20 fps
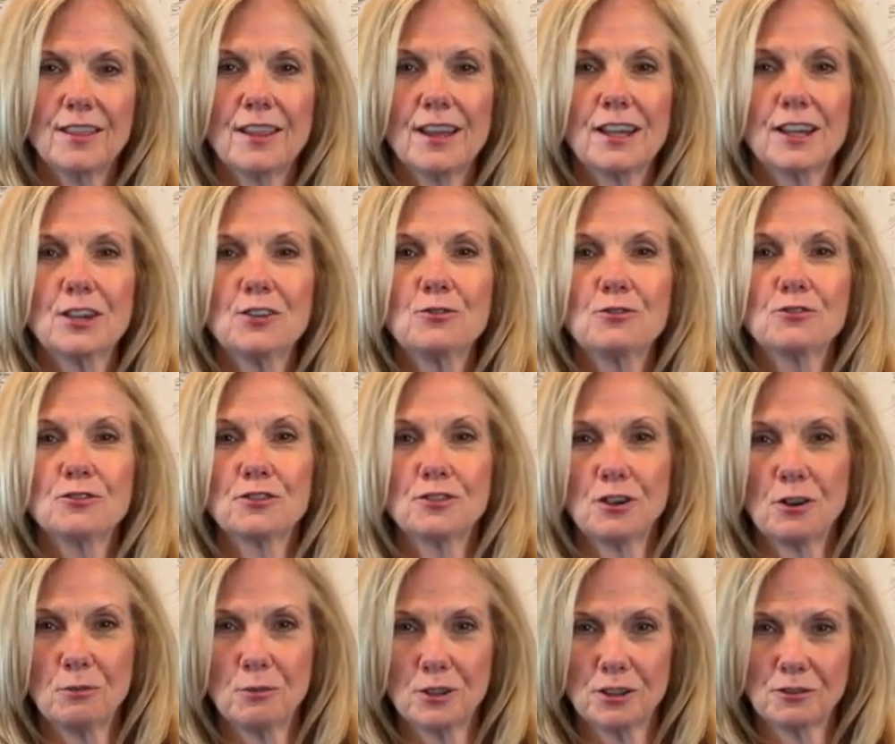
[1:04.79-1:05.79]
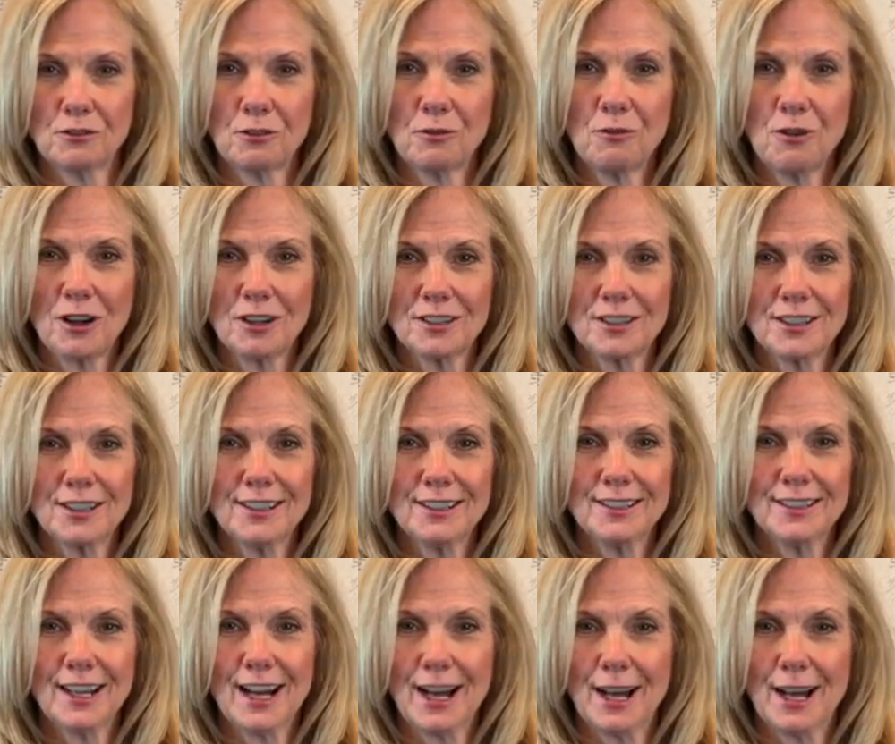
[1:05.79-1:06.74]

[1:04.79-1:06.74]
Thank you so much for watching.